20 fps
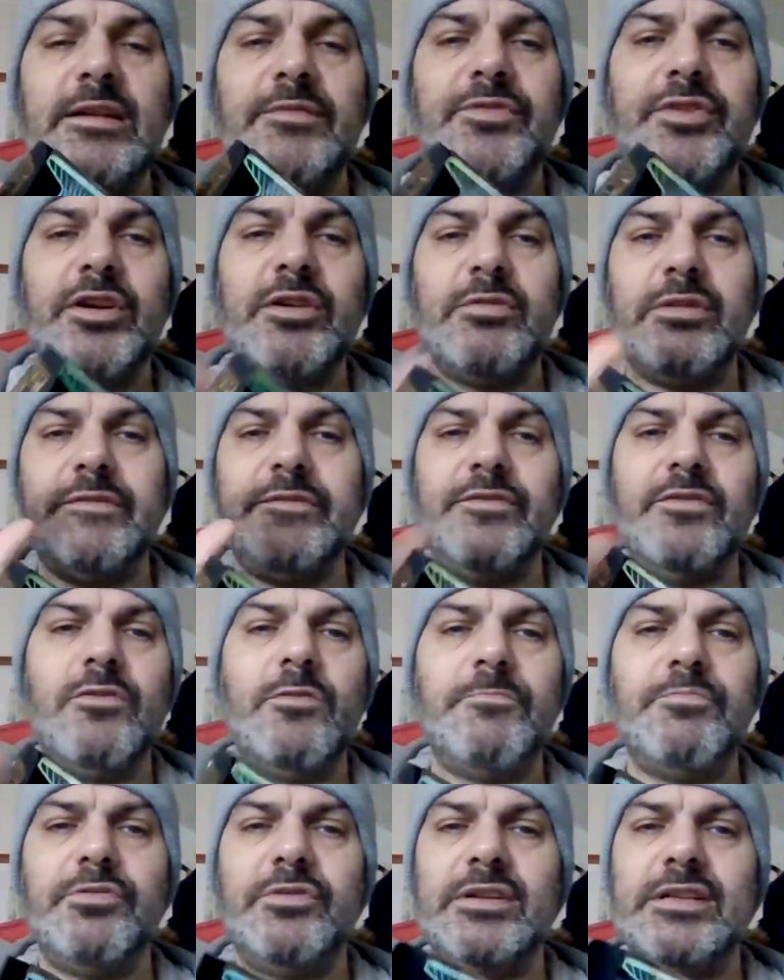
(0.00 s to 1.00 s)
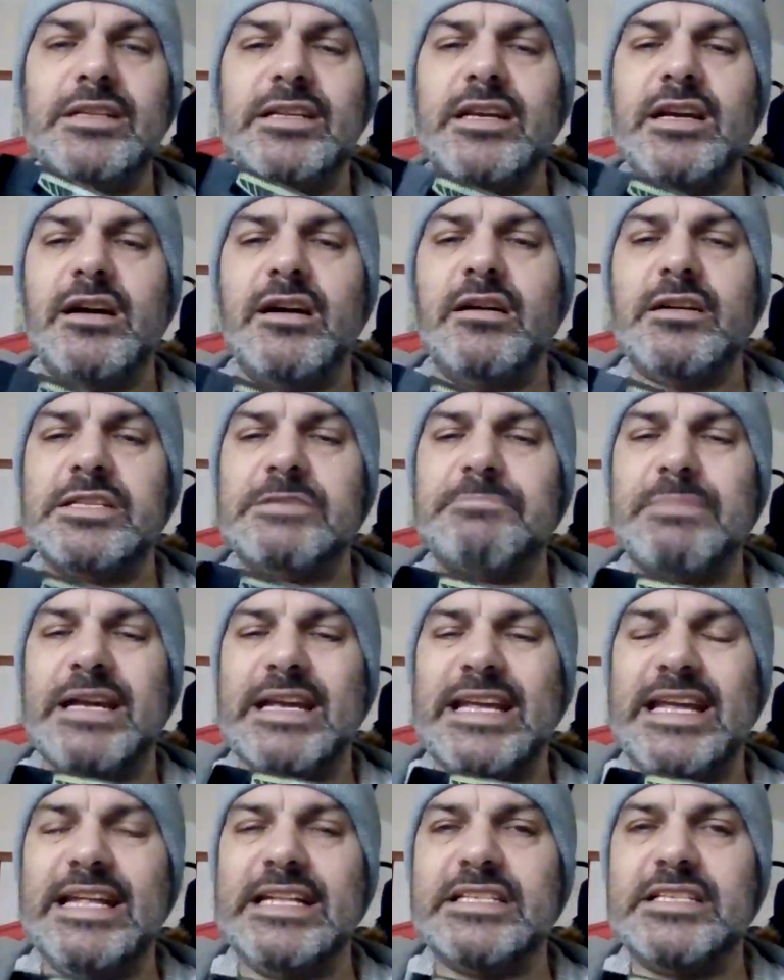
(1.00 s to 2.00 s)
though if you're putting cards
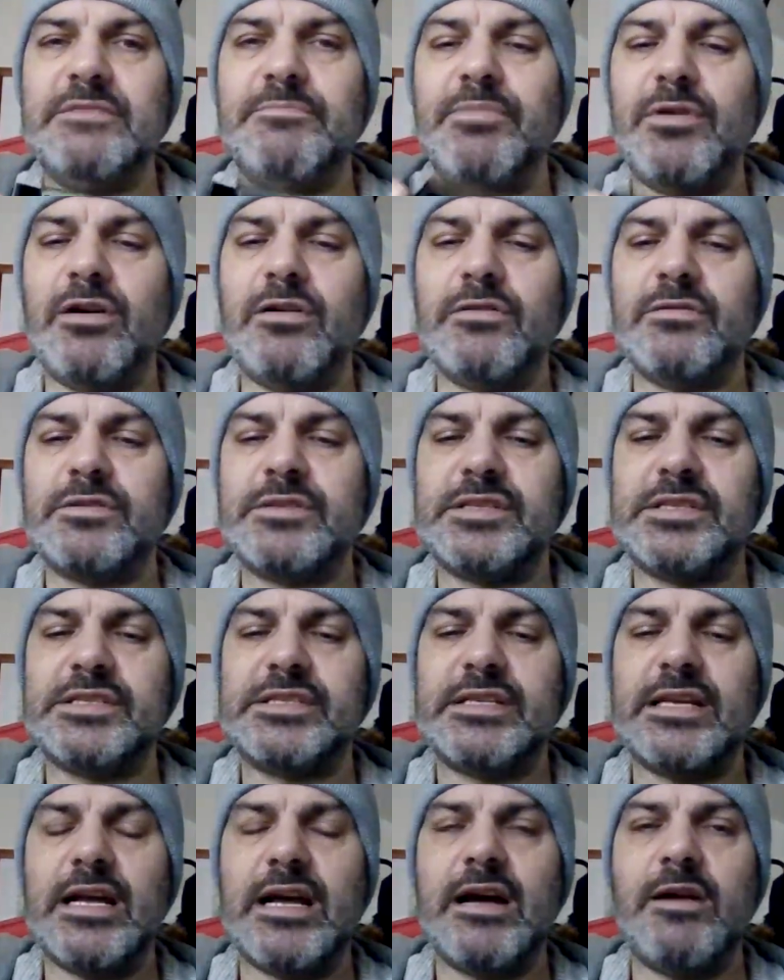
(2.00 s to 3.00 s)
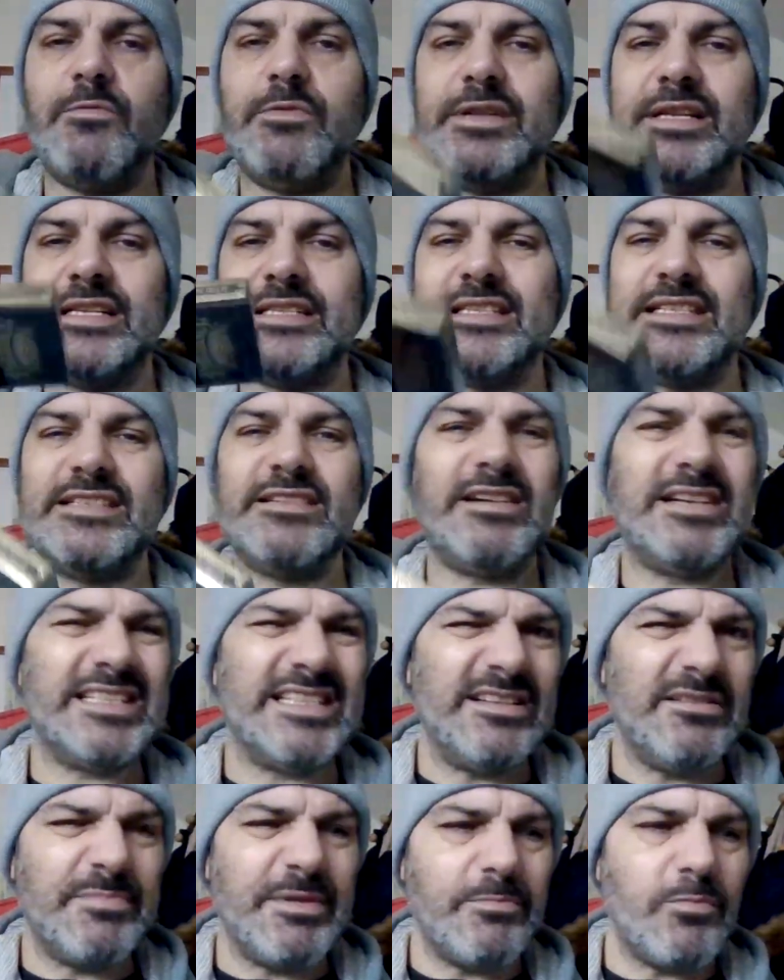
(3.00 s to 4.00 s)
back into the box with this design, it's a
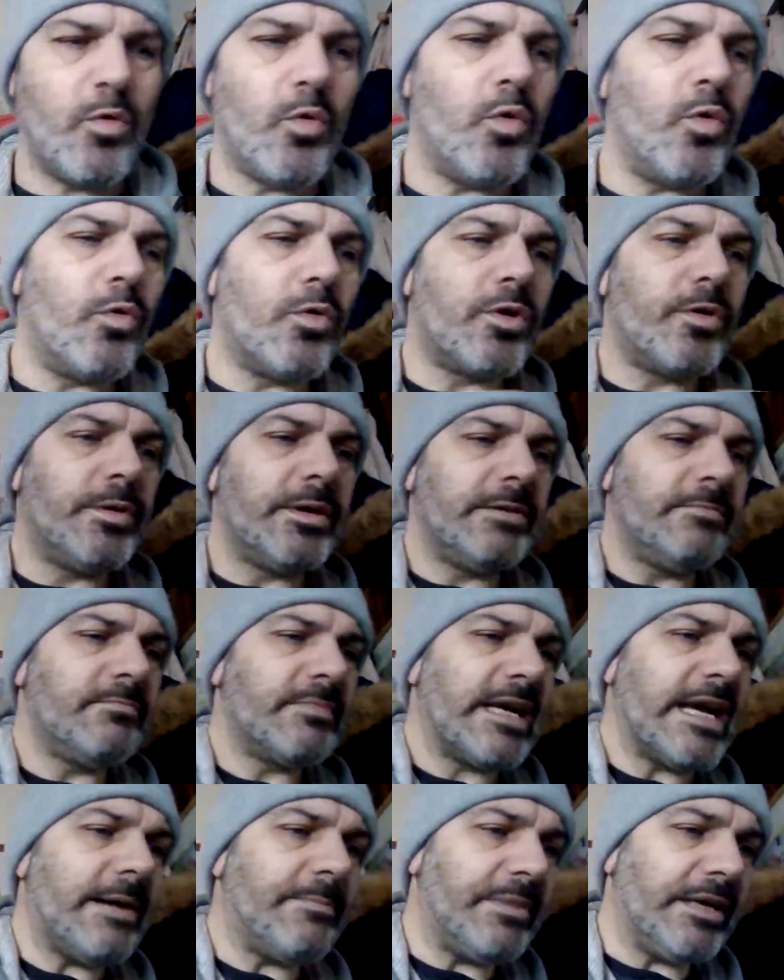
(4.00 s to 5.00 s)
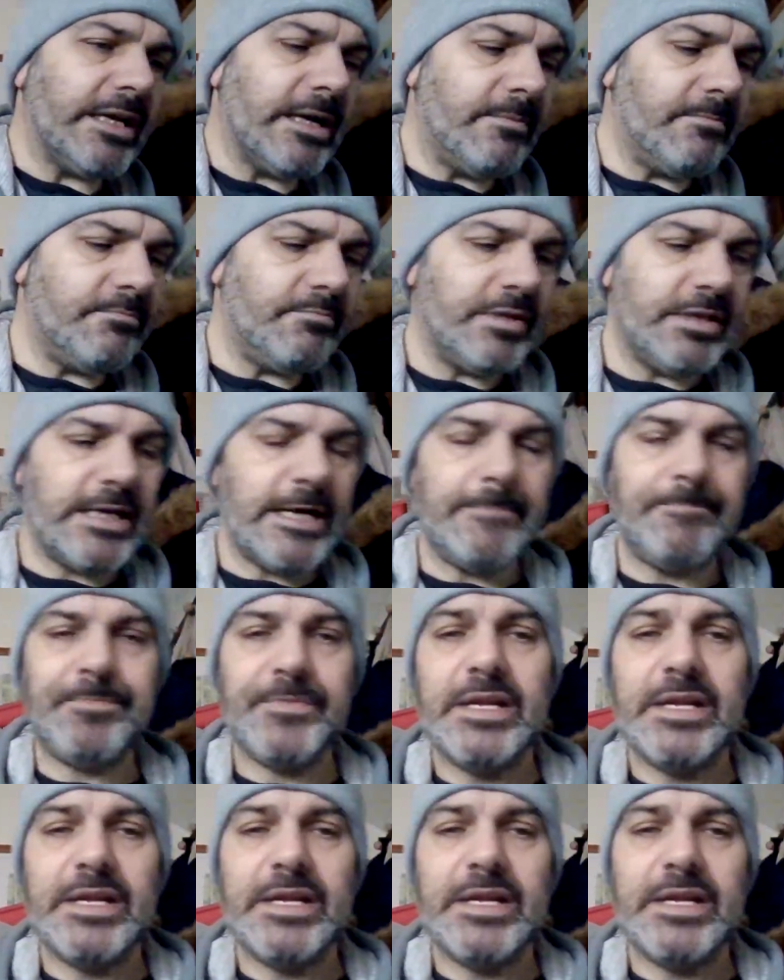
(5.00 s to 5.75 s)
little bit more awkward. Can be done, but that.